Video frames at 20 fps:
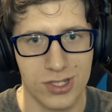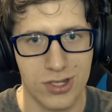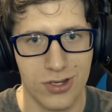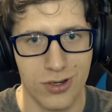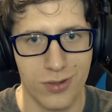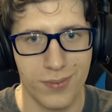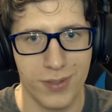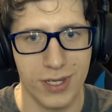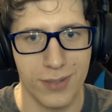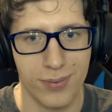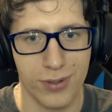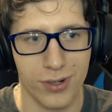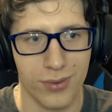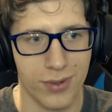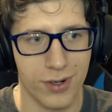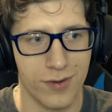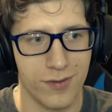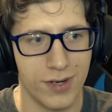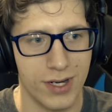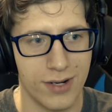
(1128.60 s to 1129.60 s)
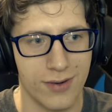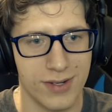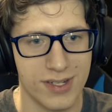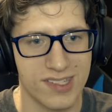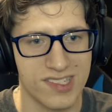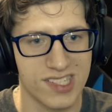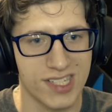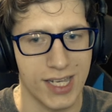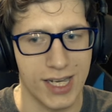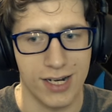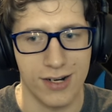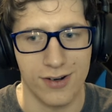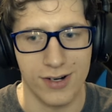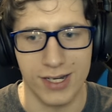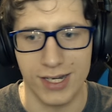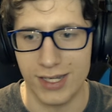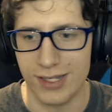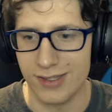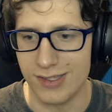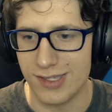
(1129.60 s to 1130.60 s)
two people were very
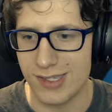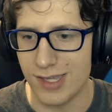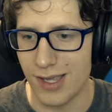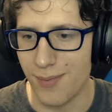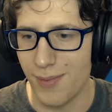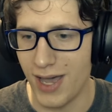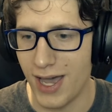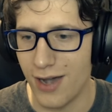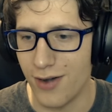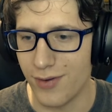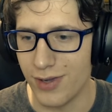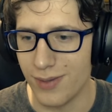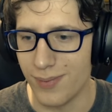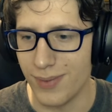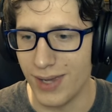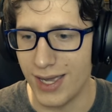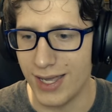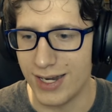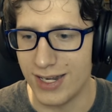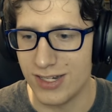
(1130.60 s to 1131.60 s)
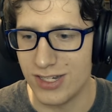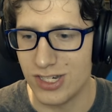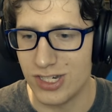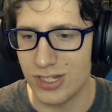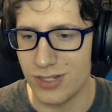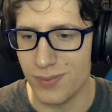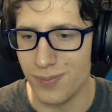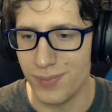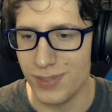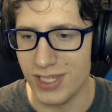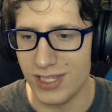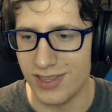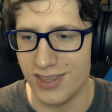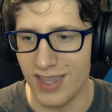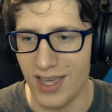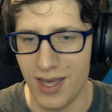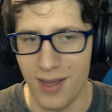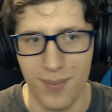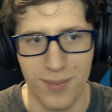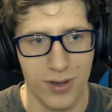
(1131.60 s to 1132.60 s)
scary, and somehow we managed to beat
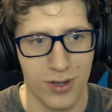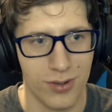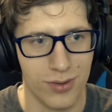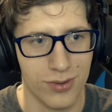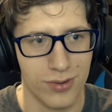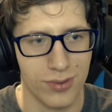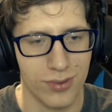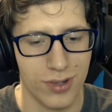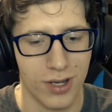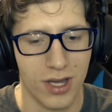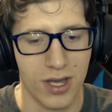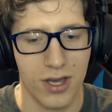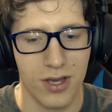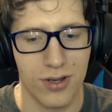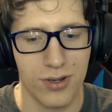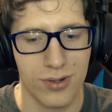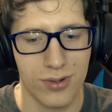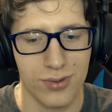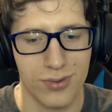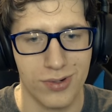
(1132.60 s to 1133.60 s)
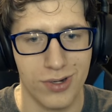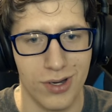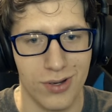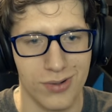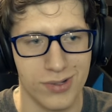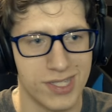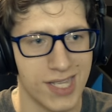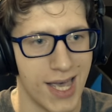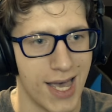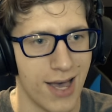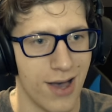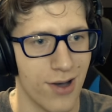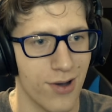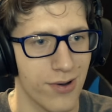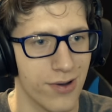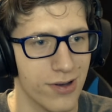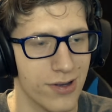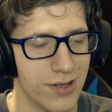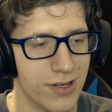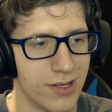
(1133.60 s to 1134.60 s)
them. Who knows
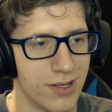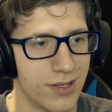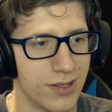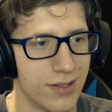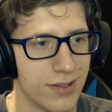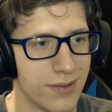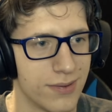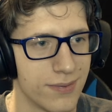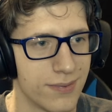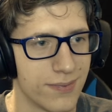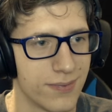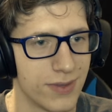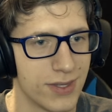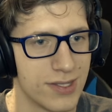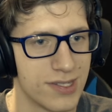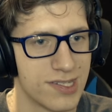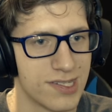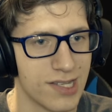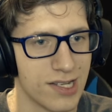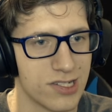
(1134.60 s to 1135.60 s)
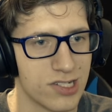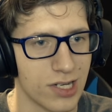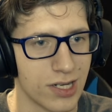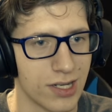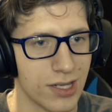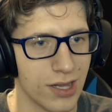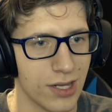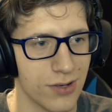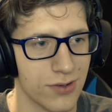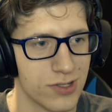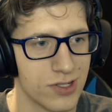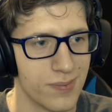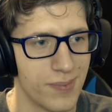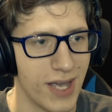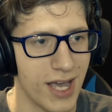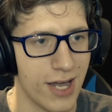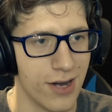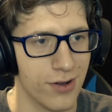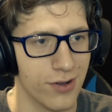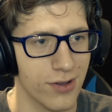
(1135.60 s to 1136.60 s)
how? Such a close
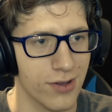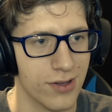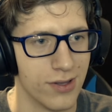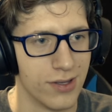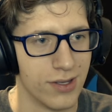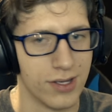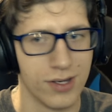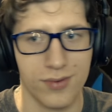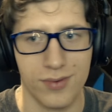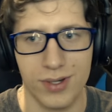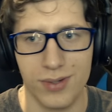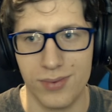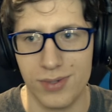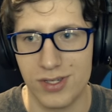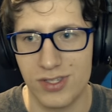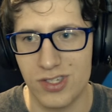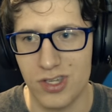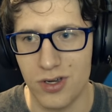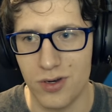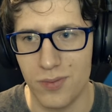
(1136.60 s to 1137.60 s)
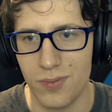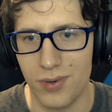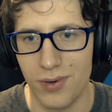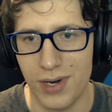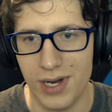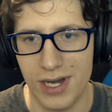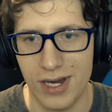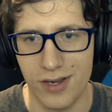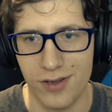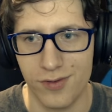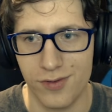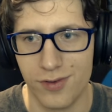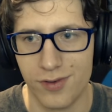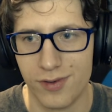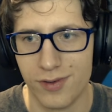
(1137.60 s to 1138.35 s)
battle. We were so brave.